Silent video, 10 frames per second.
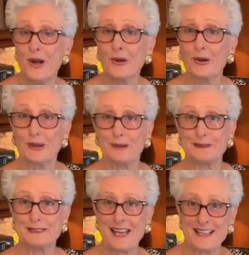
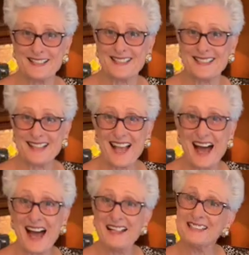kolokotes.
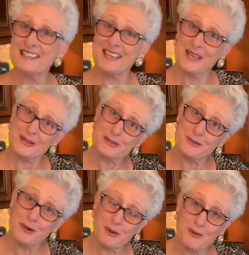See you
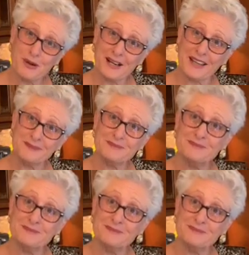tomorrow morning.